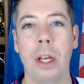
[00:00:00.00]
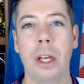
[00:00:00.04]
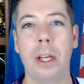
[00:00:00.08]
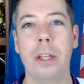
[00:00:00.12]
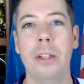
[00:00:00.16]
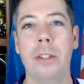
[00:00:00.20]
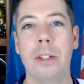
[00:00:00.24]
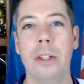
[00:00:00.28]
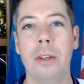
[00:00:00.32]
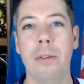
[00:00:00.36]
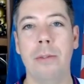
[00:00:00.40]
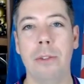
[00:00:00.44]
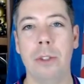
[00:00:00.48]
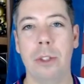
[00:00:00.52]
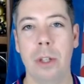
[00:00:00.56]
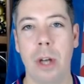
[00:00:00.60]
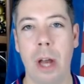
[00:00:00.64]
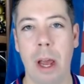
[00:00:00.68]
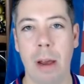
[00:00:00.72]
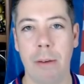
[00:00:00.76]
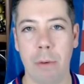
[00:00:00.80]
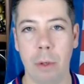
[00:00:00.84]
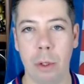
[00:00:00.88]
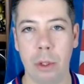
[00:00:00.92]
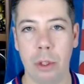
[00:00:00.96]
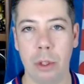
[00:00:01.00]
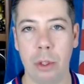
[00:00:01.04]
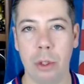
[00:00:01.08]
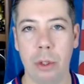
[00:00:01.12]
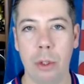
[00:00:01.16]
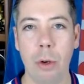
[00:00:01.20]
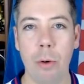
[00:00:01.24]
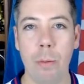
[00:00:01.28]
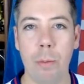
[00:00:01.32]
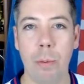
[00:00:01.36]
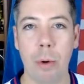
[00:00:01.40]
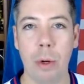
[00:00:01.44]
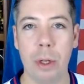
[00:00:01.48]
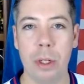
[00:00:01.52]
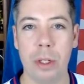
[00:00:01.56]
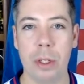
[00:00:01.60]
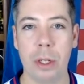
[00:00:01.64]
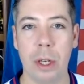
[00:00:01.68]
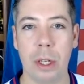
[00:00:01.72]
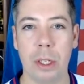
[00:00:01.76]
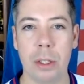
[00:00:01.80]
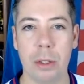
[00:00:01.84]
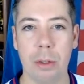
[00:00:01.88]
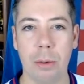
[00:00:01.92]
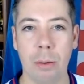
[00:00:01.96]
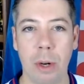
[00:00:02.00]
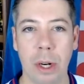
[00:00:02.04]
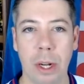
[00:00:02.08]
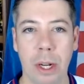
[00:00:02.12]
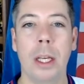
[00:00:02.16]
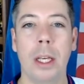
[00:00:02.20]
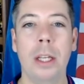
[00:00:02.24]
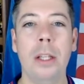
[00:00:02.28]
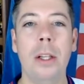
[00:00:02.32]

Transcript: His season average is 2.63.